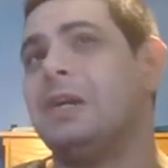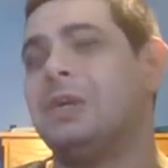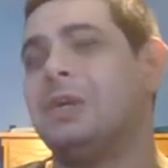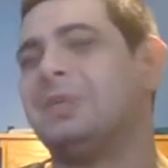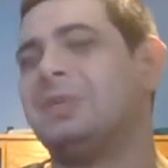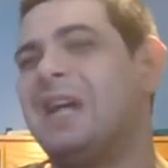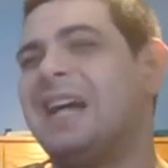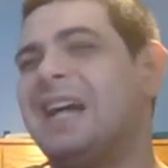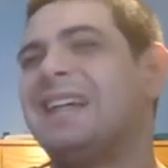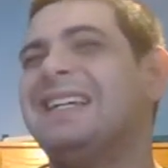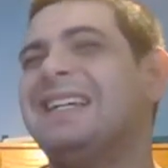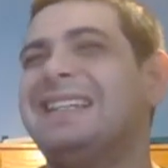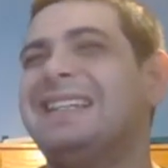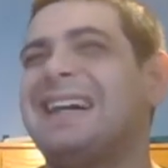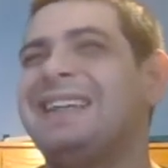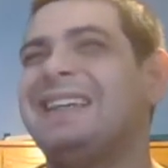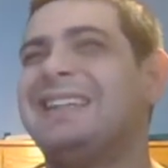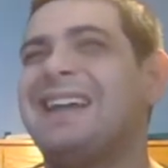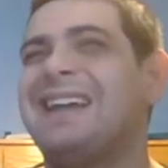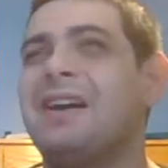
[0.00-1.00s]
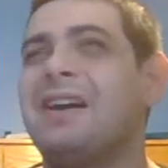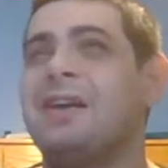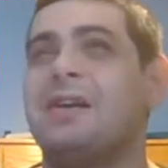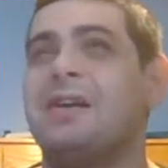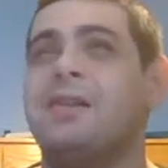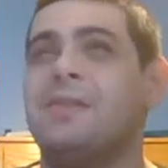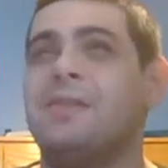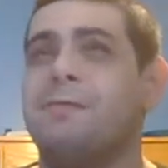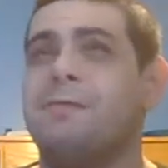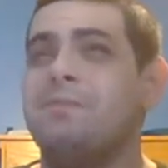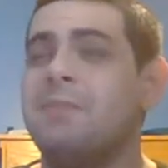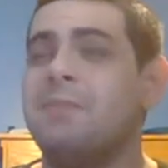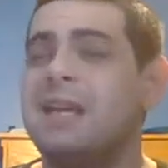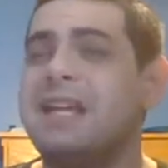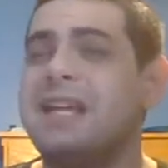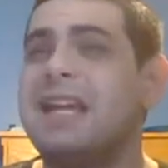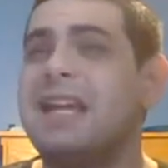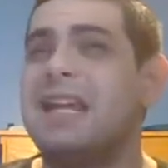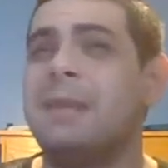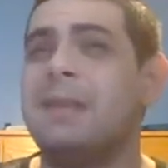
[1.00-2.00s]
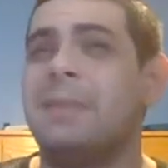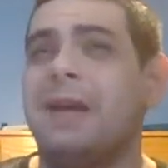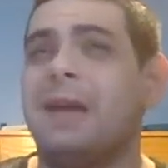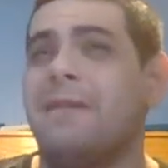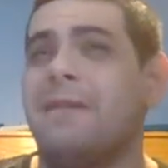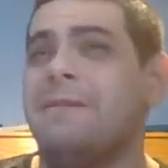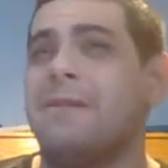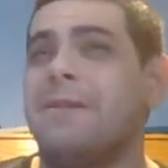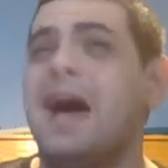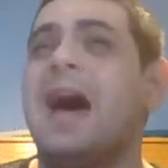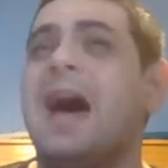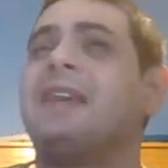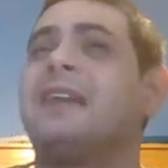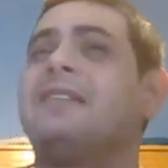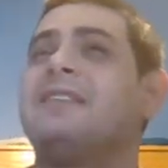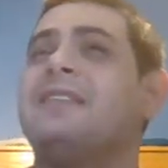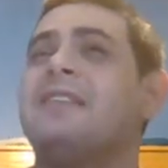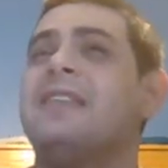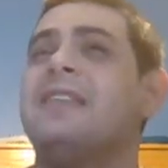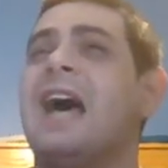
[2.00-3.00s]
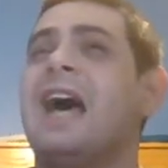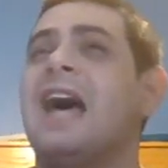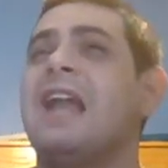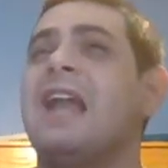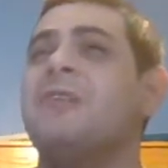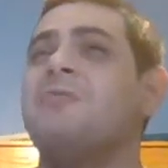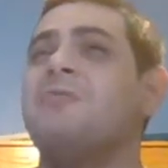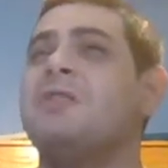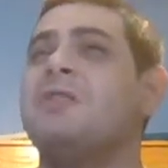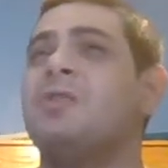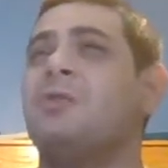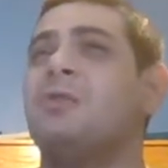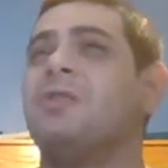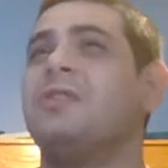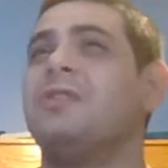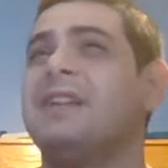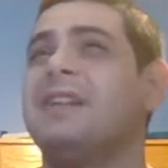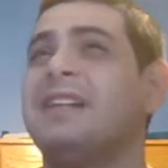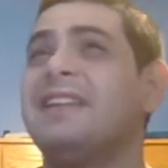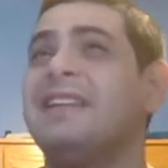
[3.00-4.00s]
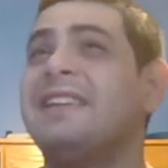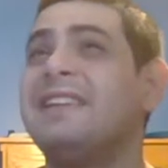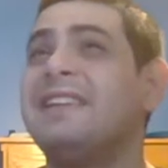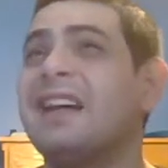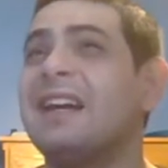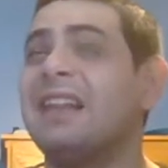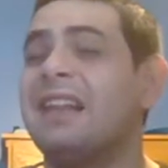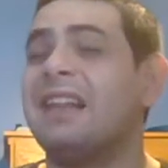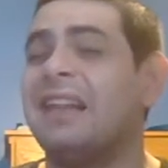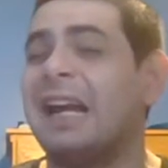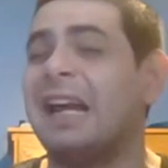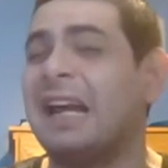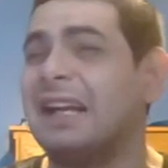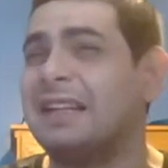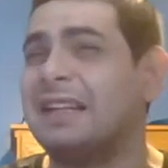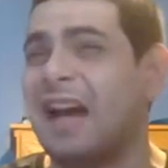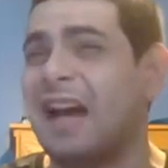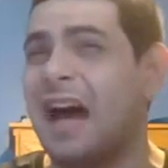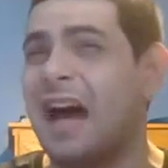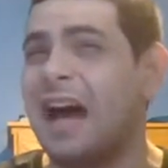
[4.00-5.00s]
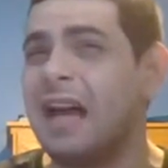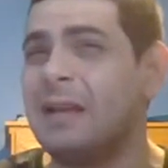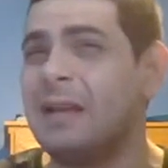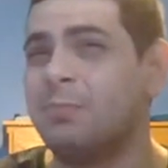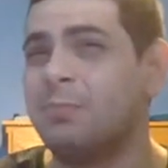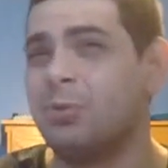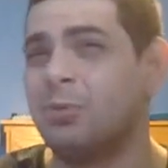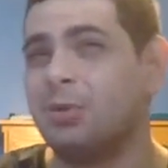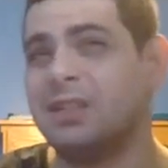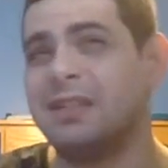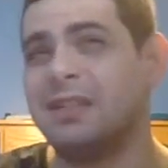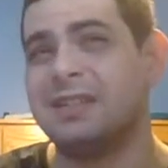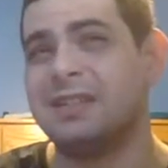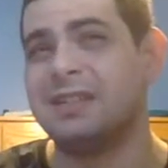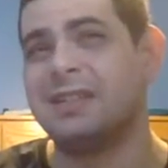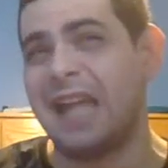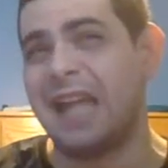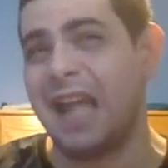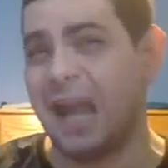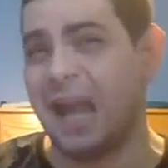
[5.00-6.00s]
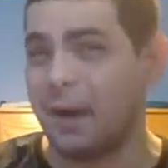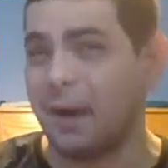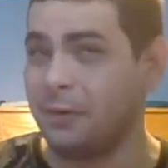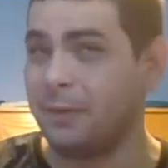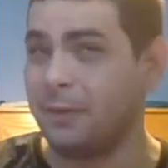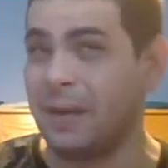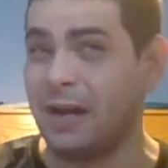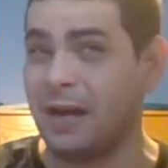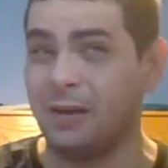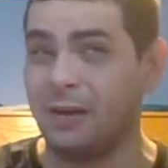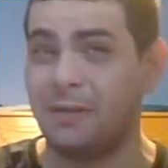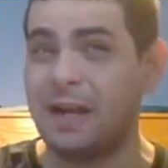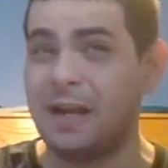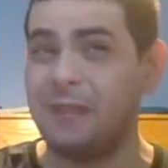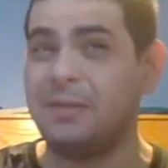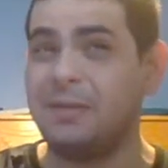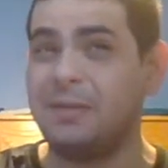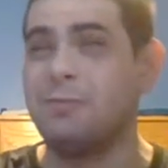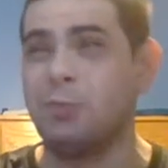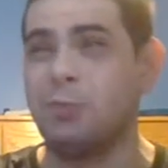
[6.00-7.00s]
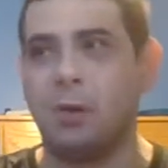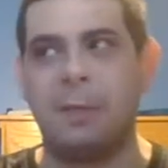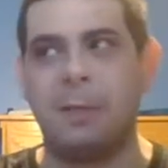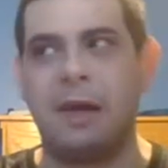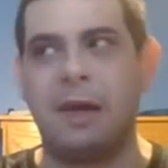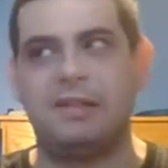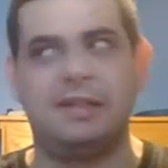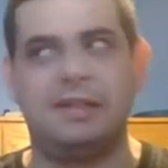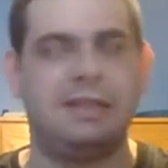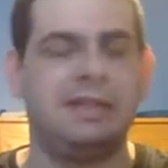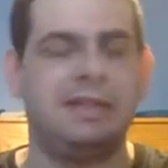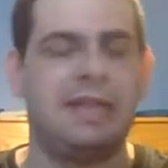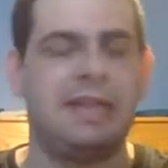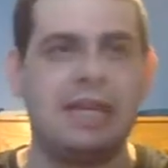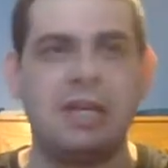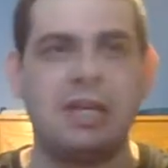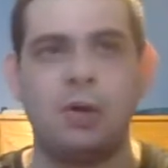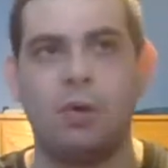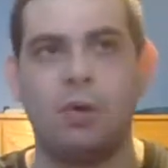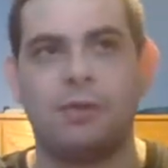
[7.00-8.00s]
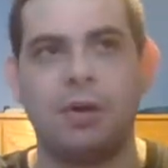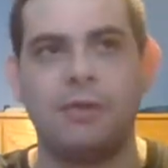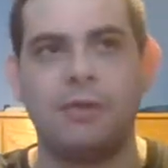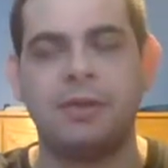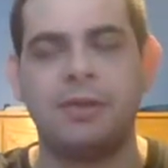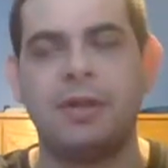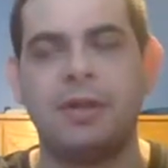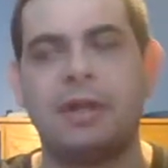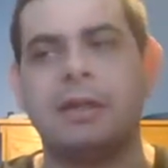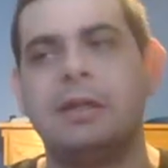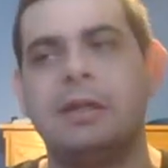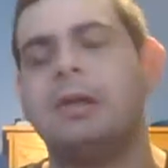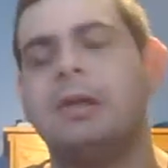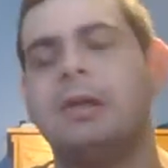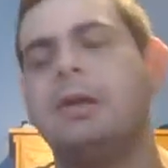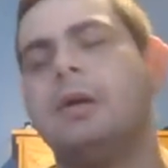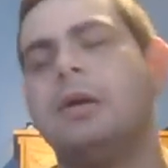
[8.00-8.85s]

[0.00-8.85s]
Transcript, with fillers: Granted, that's kind of mitigated by the fact that we don't really see a lot of time put into caring about her family, more about taking over everything.